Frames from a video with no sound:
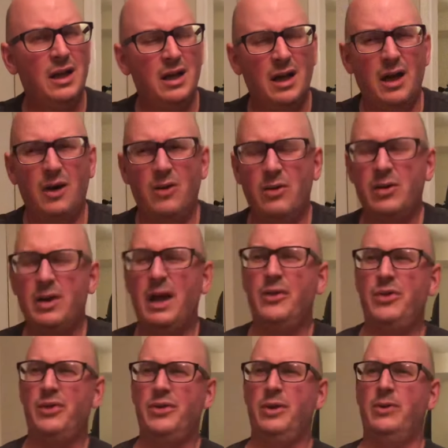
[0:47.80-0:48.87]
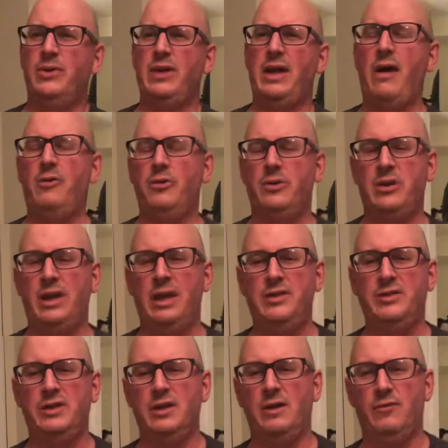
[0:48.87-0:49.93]
Oh, okay. I thought they were the outer
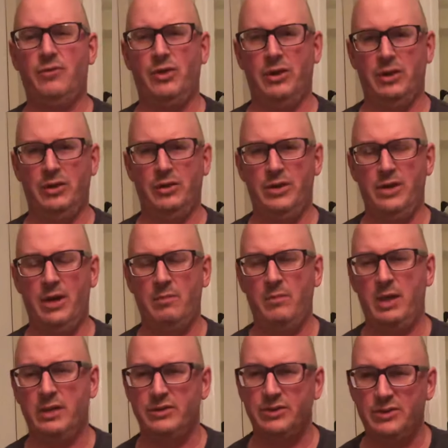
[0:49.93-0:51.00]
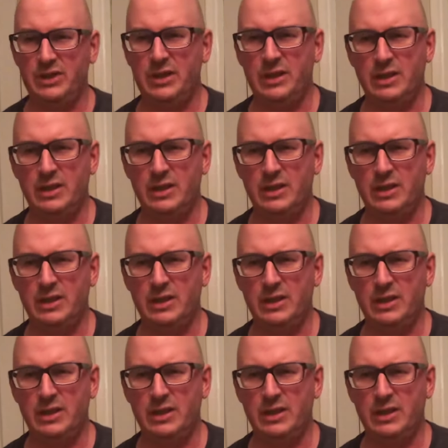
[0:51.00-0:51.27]
casing of the nutmeg seeds.